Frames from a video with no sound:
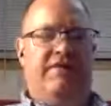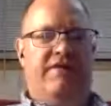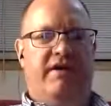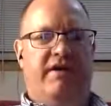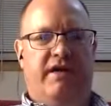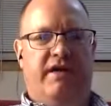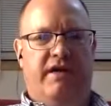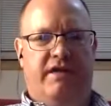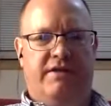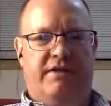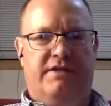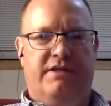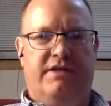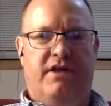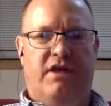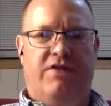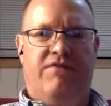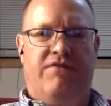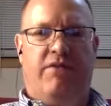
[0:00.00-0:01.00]
have a
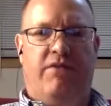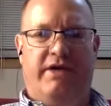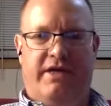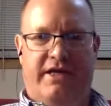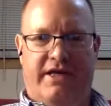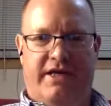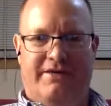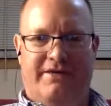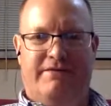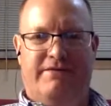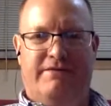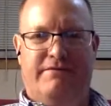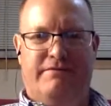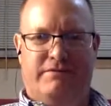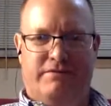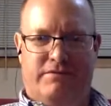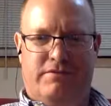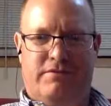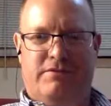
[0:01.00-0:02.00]
CR48
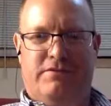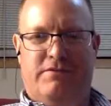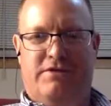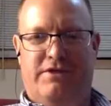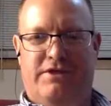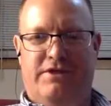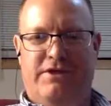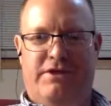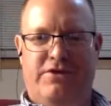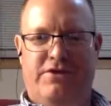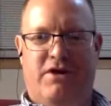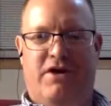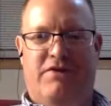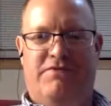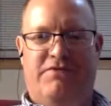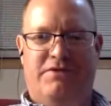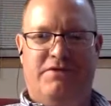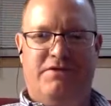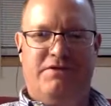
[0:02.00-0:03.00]
sitting in
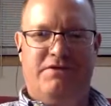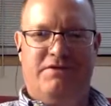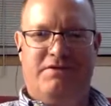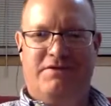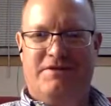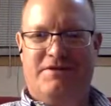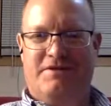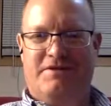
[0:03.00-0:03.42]
your office?